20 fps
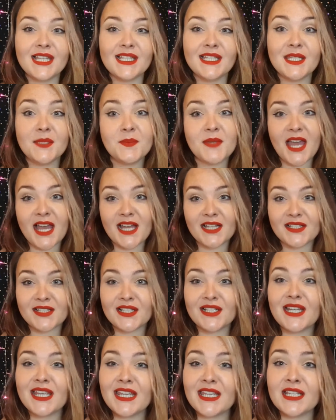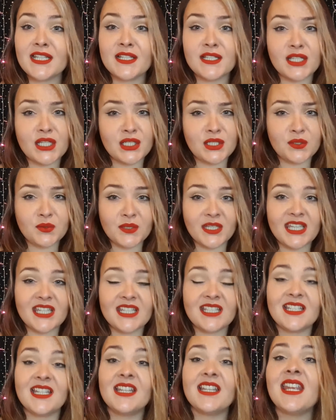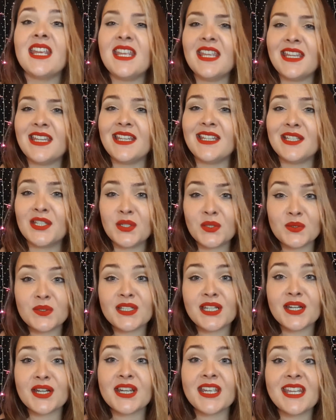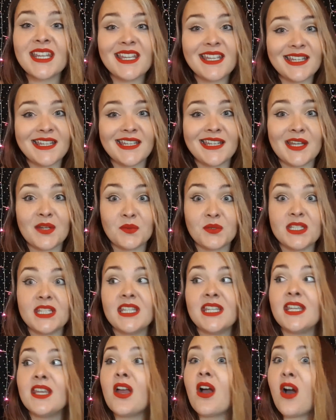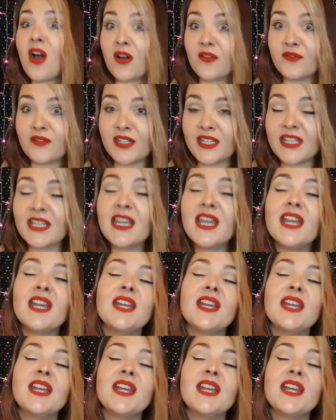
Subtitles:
Leap Castle is located in Coolderry in County Offaly.